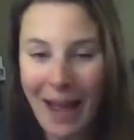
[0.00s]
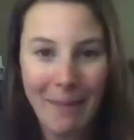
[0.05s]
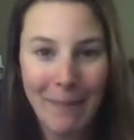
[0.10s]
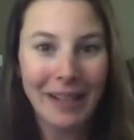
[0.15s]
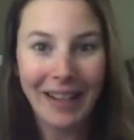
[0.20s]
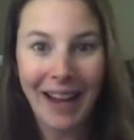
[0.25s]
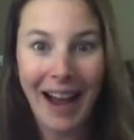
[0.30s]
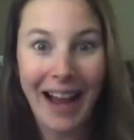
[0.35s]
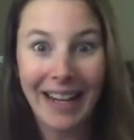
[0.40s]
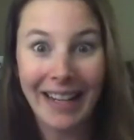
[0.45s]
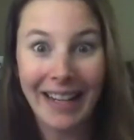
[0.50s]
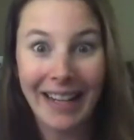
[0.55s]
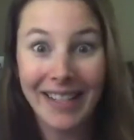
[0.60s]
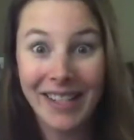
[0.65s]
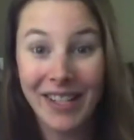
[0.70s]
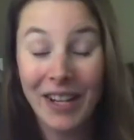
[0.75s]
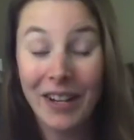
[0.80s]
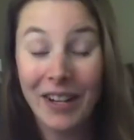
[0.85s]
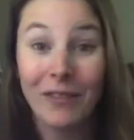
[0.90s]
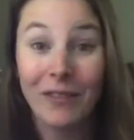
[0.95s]

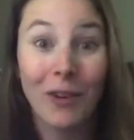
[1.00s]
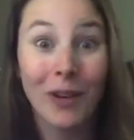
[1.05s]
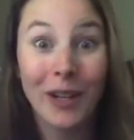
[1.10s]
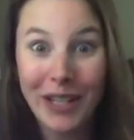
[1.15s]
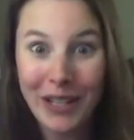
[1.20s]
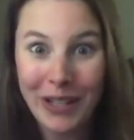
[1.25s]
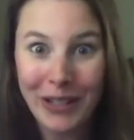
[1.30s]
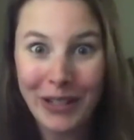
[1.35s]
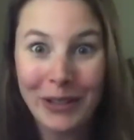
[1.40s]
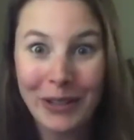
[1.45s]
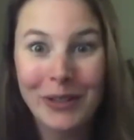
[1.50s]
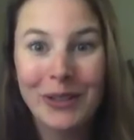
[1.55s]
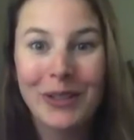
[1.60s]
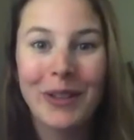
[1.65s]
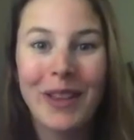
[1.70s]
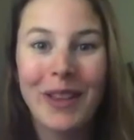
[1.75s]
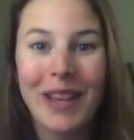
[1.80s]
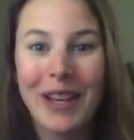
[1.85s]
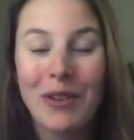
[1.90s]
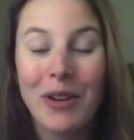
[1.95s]
guidance for you so
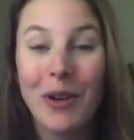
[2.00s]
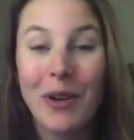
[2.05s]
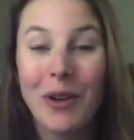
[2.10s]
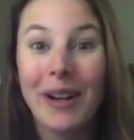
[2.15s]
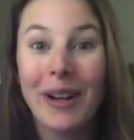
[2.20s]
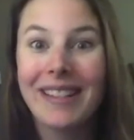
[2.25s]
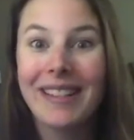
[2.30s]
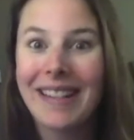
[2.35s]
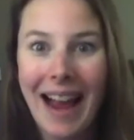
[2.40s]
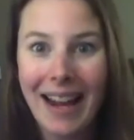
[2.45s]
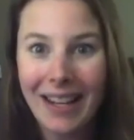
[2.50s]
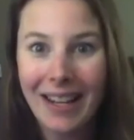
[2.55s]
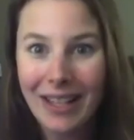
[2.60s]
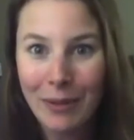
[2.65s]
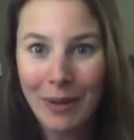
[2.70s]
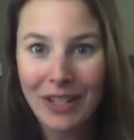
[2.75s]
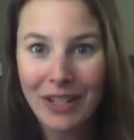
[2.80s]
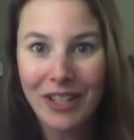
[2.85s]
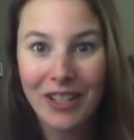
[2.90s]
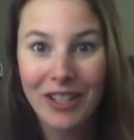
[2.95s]
that you know exactly
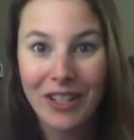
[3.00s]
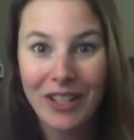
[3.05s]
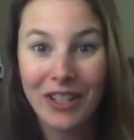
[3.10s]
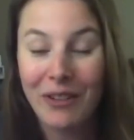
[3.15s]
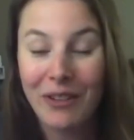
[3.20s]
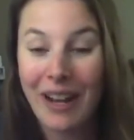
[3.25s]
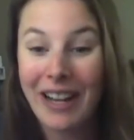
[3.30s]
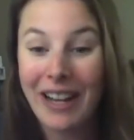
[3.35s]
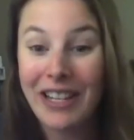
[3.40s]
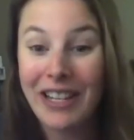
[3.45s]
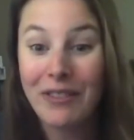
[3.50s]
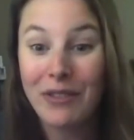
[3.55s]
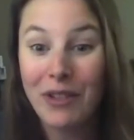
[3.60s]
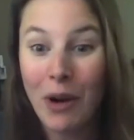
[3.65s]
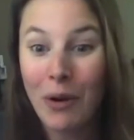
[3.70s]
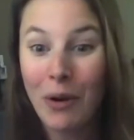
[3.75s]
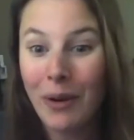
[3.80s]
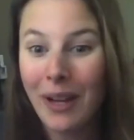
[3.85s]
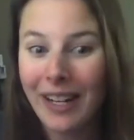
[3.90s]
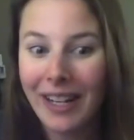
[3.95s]
what to do and you
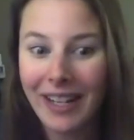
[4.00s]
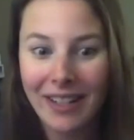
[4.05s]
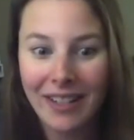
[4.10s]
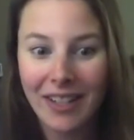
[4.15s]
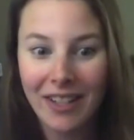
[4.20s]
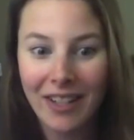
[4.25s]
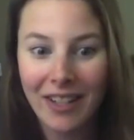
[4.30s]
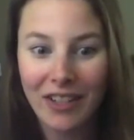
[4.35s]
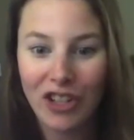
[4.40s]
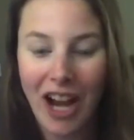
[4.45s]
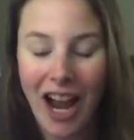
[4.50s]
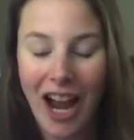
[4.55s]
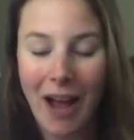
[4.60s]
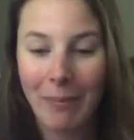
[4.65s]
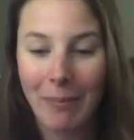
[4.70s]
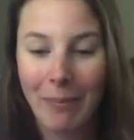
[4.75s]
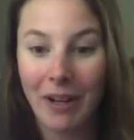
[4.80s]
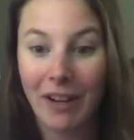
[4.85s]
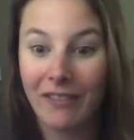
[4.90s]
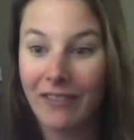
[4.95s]
don't get into the
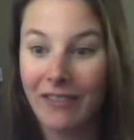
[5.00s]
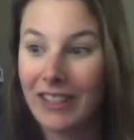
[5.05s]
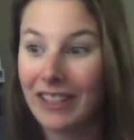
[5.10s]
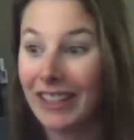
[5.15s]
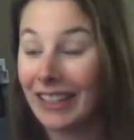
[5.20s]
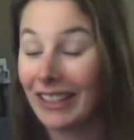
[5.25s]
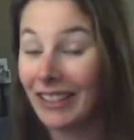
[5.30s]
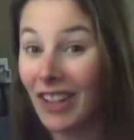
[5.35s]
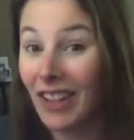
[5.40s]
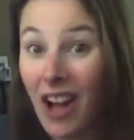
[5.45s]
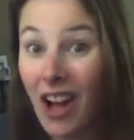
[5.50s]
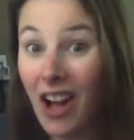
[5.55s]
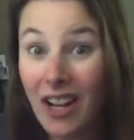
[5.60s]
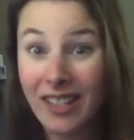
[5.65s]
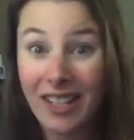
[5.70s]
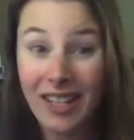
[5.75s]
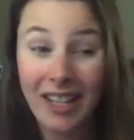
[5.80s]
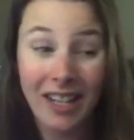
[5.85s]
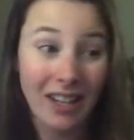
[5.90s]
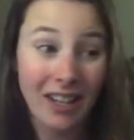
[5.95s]
trap of feeling
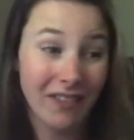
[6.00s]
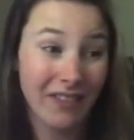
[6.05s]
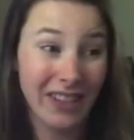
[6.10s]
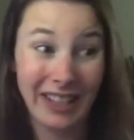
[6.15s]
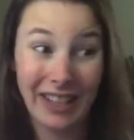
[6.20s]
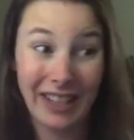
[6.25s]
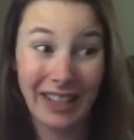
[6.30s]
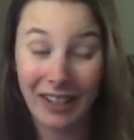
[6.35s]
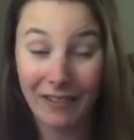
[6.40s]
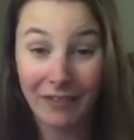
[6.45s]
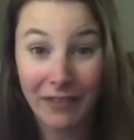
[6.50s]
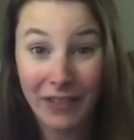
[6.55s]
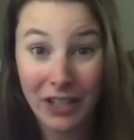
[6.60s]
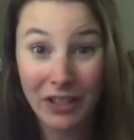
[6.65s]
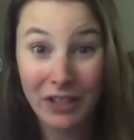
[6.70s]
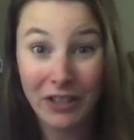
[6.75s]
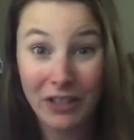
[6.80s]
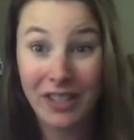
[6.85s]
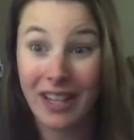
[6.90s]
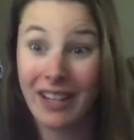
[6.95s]
lost, feeling
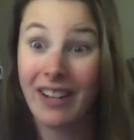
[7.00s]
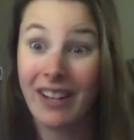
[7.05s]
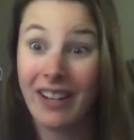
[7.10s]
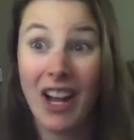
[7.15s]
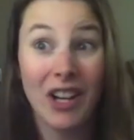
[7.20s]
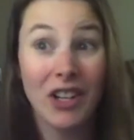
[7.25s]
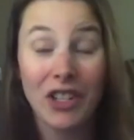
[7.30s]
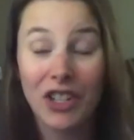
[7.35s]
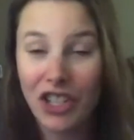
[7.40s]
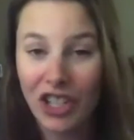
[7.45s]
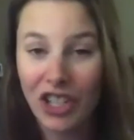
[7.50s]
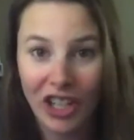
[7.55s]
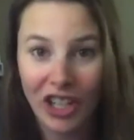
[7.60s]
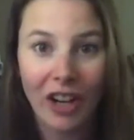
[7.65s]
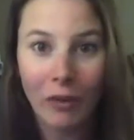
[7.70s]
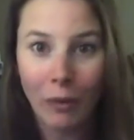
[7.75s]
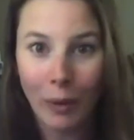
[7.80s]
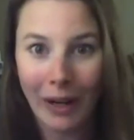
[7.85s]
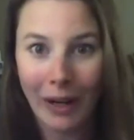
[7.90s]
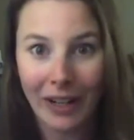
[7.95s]
confused, and unsure
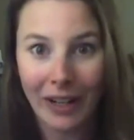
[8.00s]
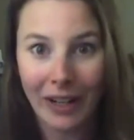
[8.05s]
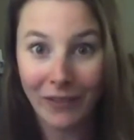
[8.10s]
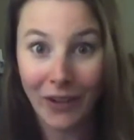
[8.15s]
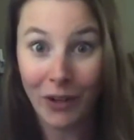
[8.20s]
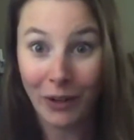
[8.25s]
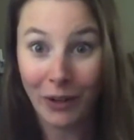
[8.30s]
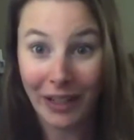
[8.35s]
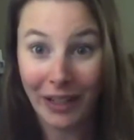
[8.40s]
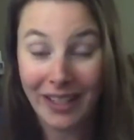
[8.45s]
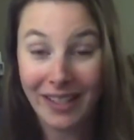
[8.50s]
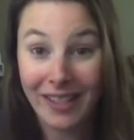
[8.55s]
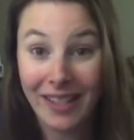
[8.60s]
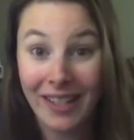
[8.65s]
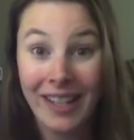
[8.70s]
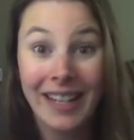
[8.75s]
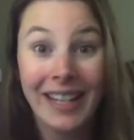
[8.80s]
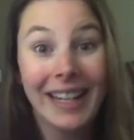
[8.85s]
of where to focus.